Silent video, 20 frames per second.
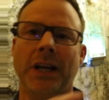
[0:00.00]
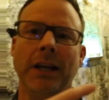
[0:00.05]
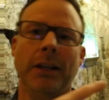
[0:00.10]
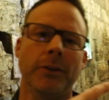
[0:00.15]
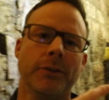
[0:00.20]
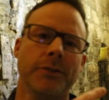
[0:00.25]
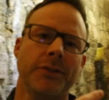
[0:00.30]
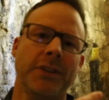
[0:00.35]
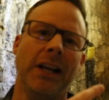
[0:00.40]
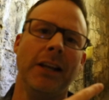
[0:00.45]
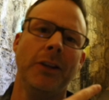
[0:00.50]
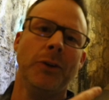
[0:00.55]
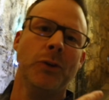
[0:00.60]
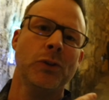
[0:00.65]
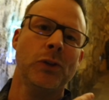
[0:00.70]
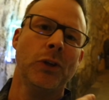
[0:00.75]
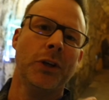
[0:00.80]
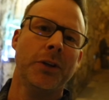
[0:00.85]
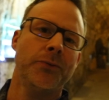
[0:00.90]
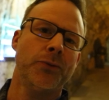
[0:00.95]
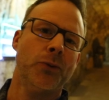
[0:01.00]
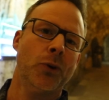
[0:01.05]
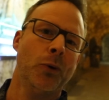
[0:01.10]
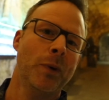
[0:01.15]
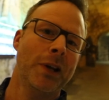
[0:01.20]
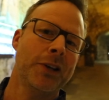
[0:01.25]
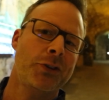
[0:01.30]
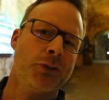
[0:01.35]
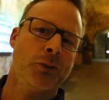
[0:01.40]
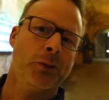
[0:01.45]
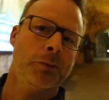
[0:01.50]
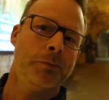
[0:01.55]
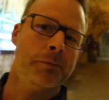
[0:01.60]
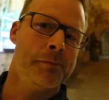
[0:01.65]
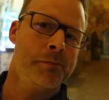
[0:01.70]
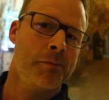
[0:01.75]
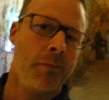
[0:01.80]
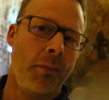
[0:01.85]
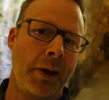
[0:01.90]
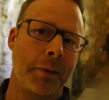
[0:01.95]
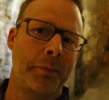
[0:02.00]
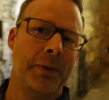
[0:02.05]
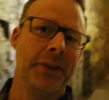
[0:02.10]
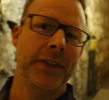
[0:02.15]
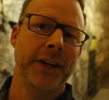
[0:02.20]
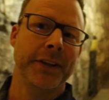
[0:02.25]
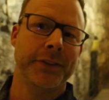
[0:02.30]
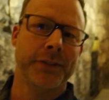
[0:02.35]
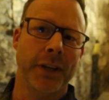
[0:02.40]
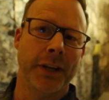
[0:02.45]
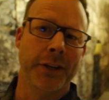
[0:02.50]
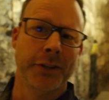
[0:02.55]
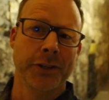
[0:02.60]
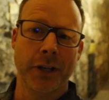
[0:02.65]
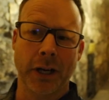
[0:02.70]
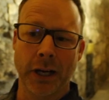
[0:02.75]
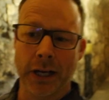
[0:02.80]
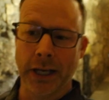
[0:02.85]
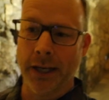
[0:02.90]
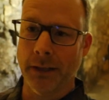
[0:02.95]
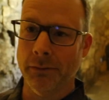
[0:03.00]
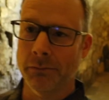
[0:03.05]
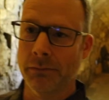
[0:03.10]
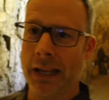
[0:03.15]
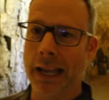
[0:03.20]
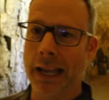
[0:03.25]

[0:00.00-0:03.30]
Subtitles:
Tyler's looking for a restroom. I bet that's not shocking.